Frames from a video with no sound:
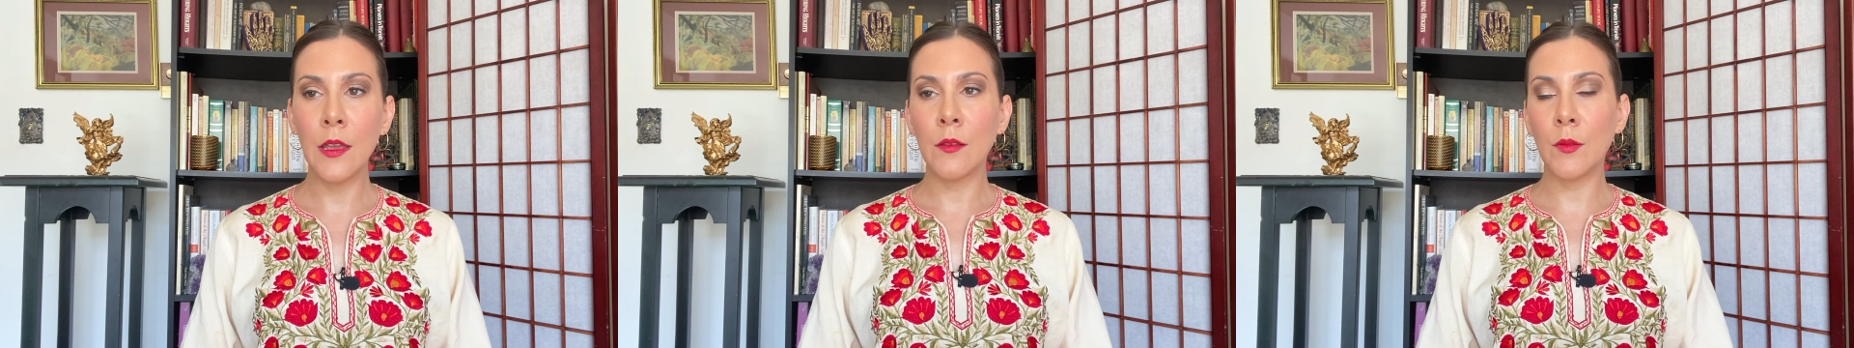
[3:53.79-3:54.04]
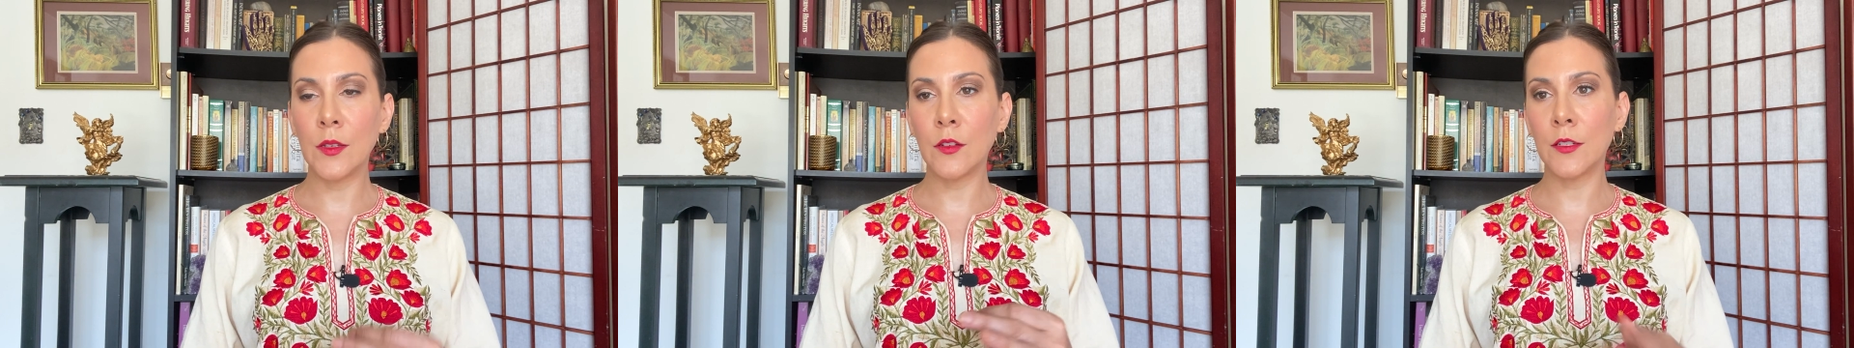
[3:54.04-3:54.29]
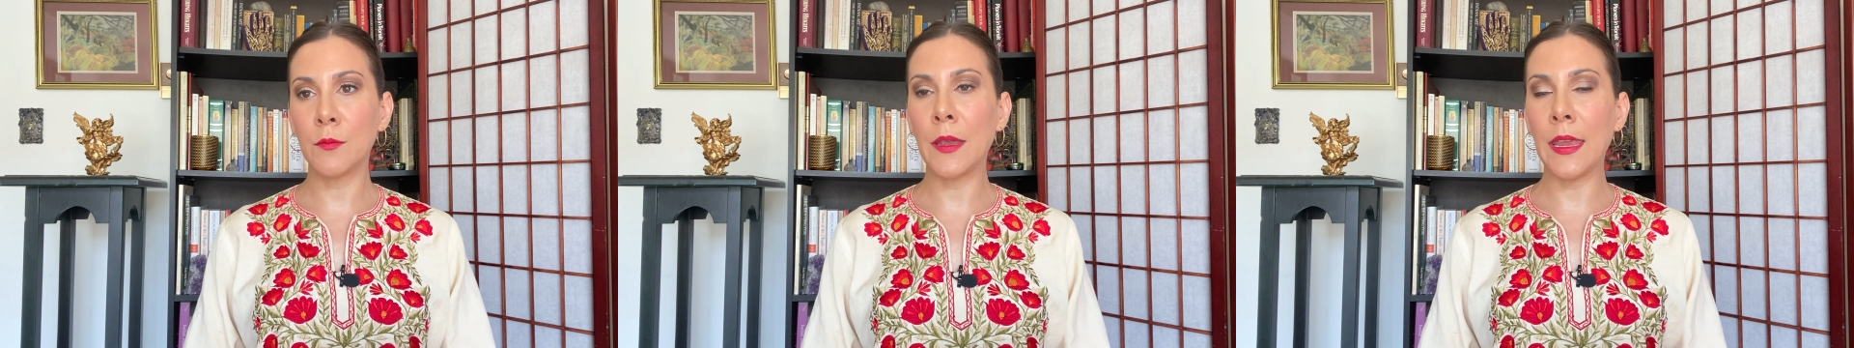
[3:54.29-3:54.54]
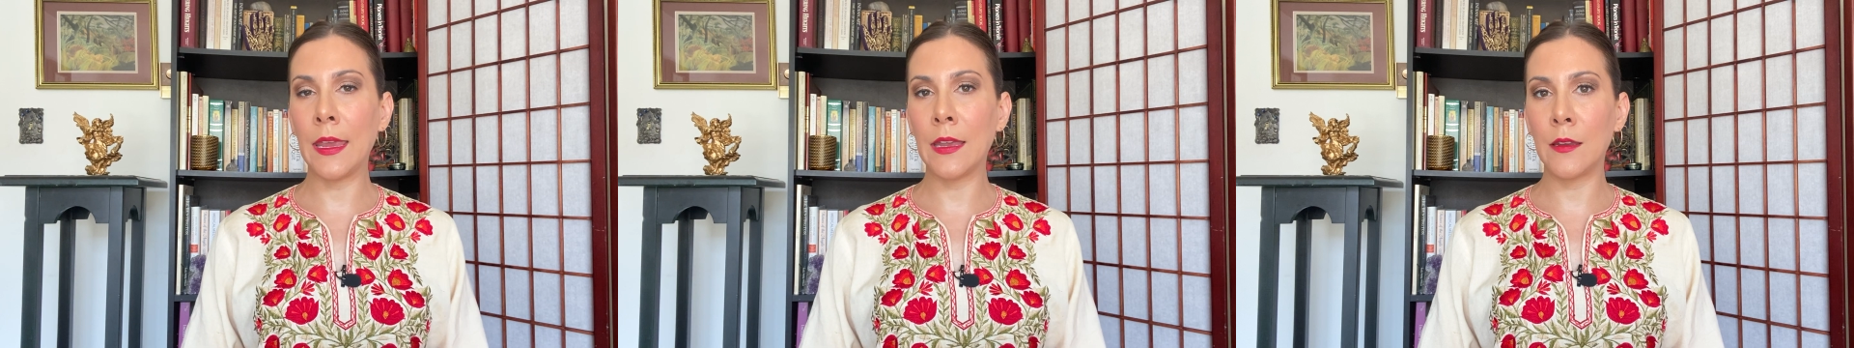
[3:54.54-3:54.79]
But I talked to my
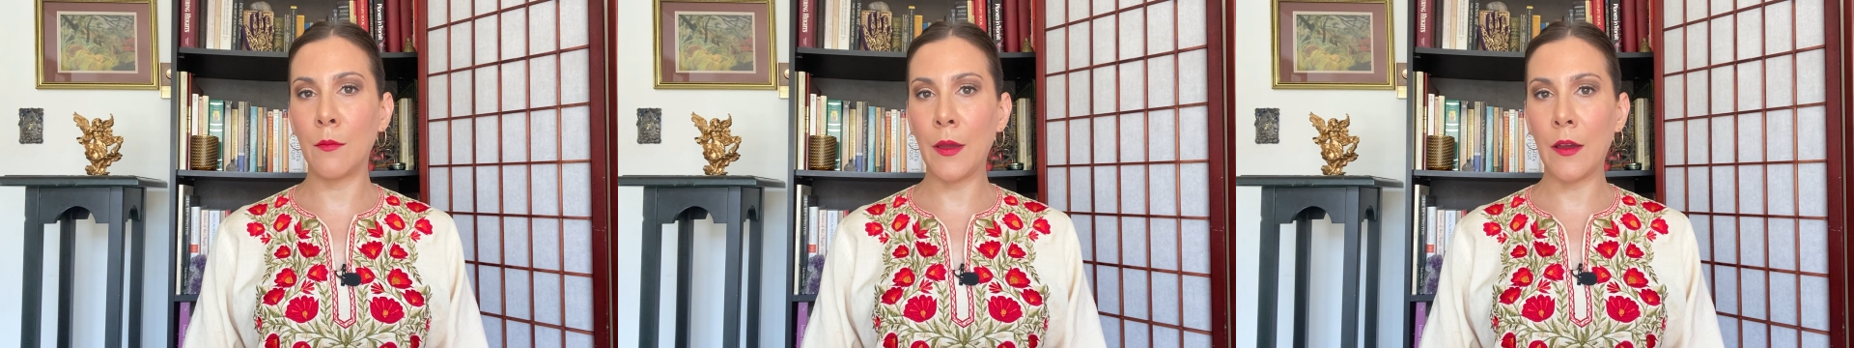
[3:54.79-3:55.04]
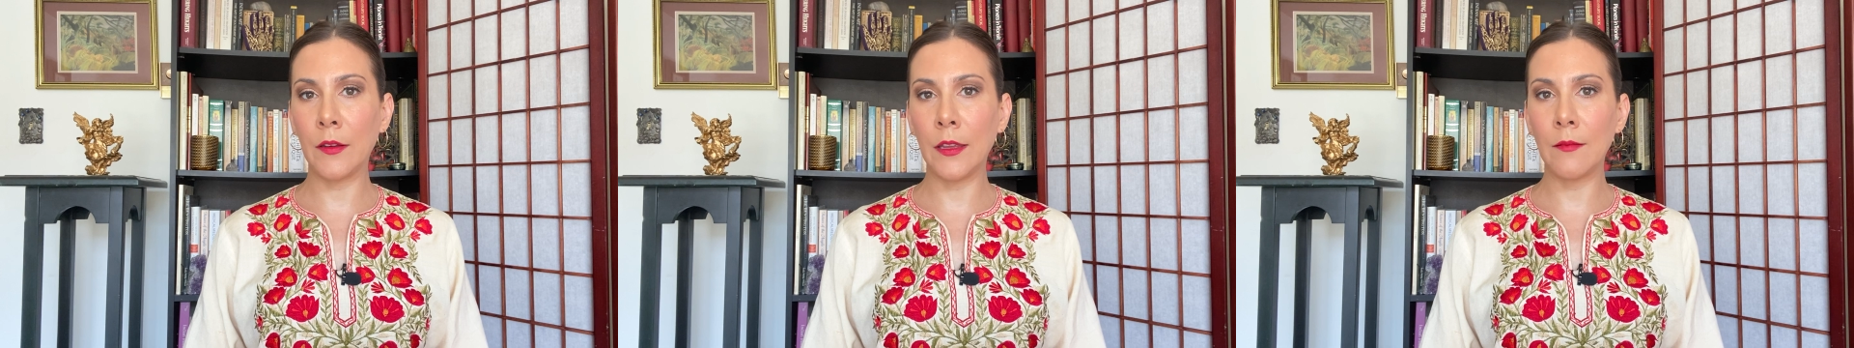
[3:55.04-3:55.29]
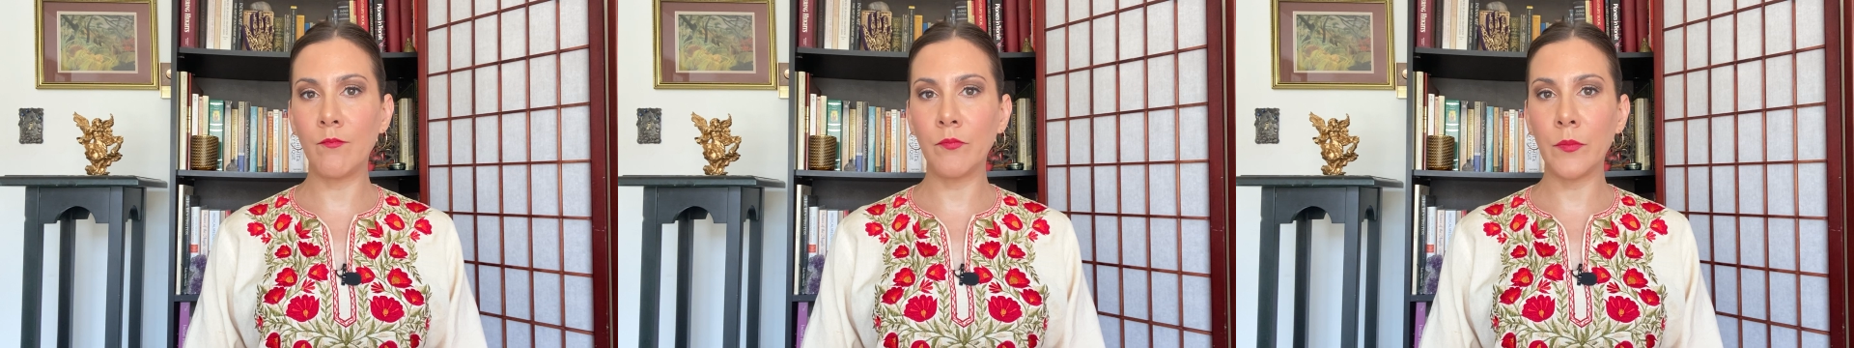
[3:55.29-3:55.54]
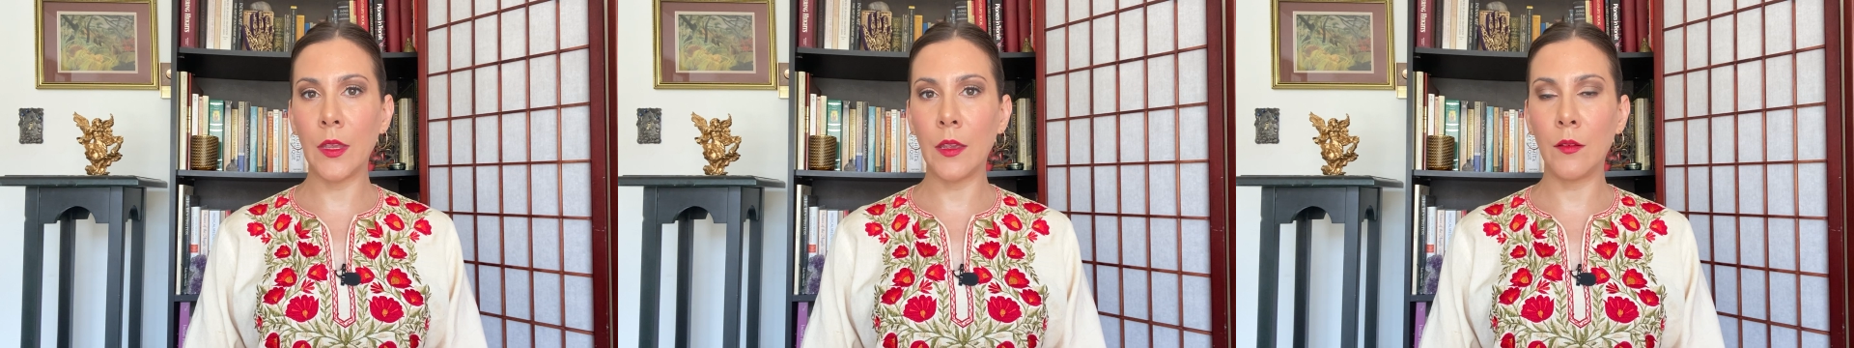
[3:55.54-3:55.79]
aunt about it,
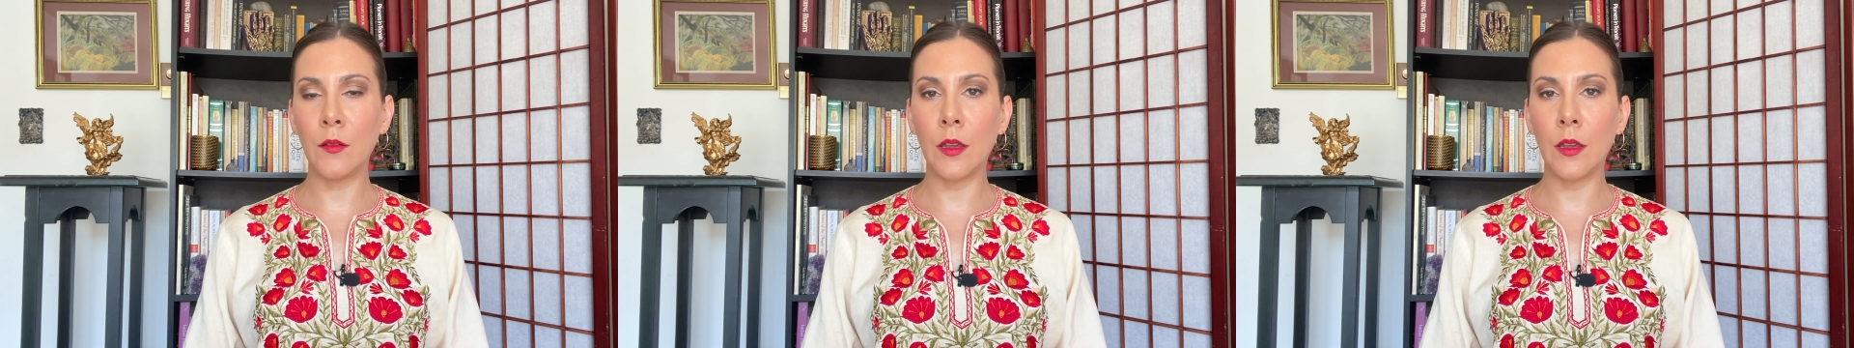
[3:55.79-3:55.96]
and